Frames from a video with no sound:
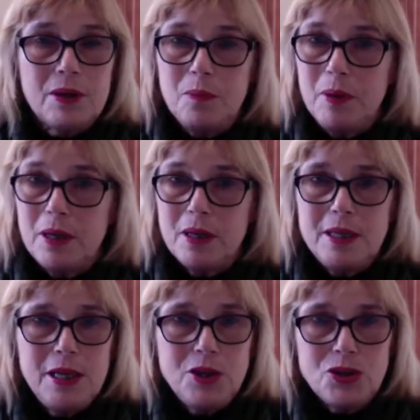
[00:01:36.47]
could be a
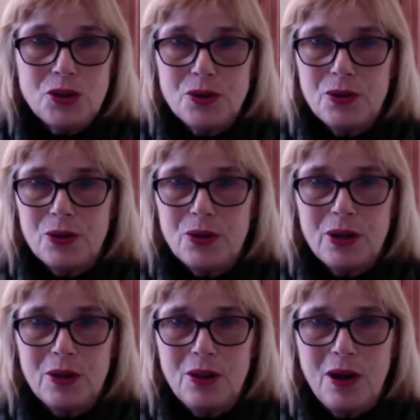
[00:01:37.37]
teacher or good
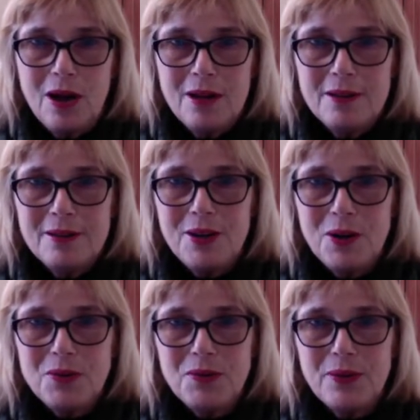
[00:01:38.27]
at law,
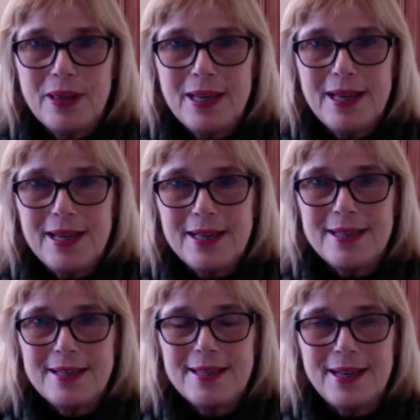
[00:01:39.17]
different
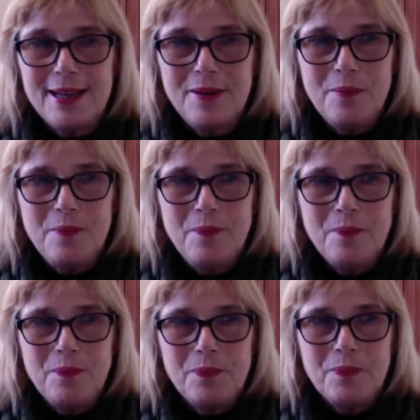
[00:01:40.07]
things.
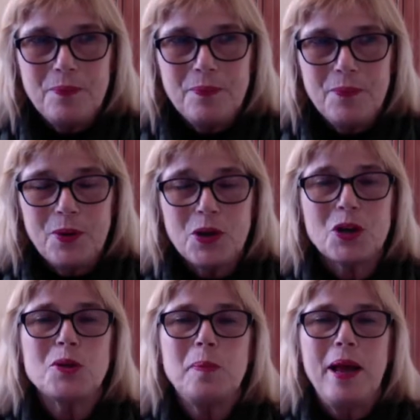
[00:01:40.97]
You could
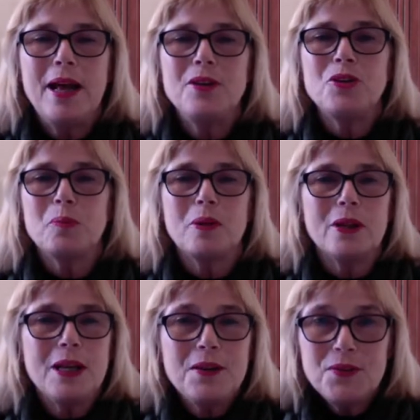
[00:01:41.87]
expand your
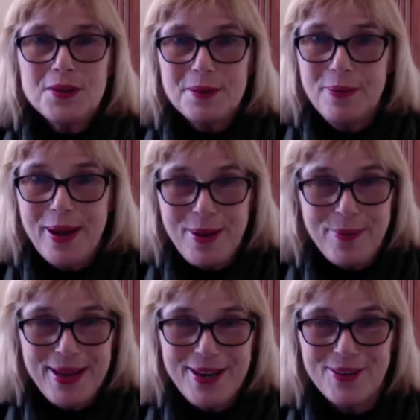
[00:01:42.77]
beliefs,
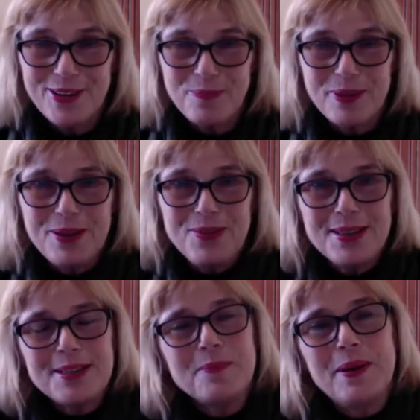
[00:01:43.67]
maybe your belief
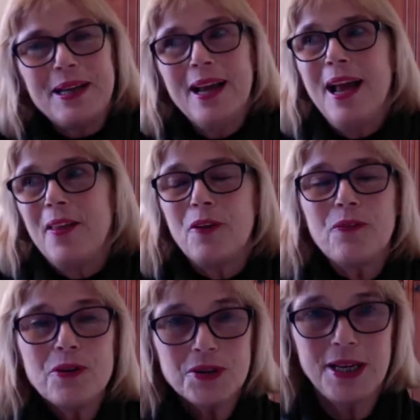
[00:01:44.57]
system. But the
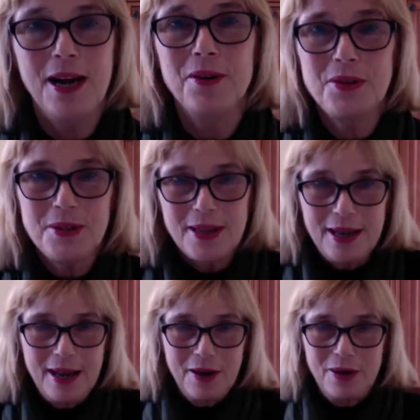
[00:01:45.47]
first house
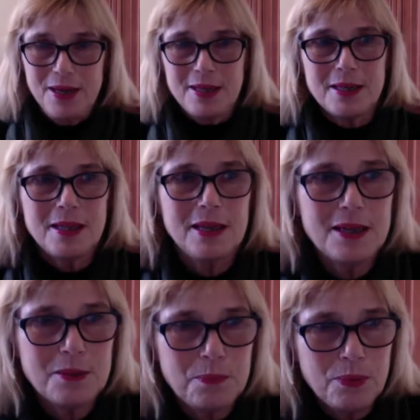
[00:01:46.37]
in Aries,
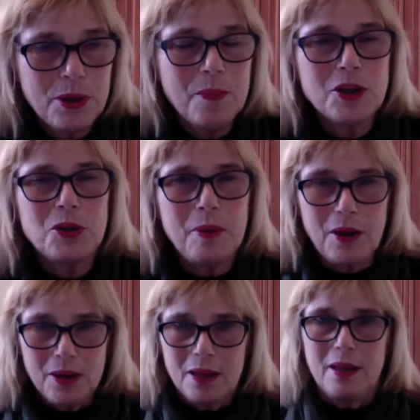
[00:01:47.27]
it's pretty much
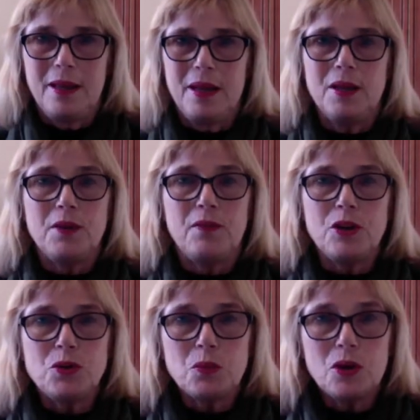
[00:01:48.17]
about the
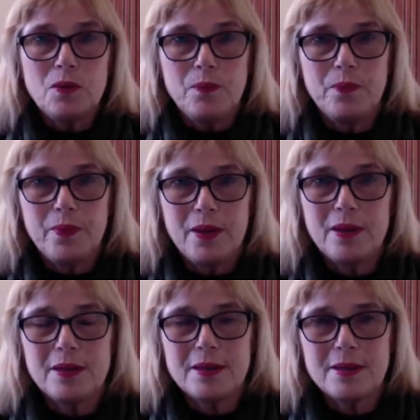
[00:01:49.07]
individual.
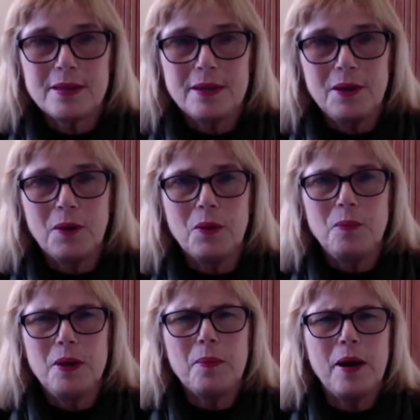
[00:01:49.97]
It'd
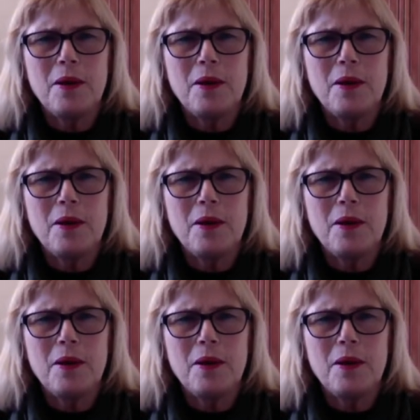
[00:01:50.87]
be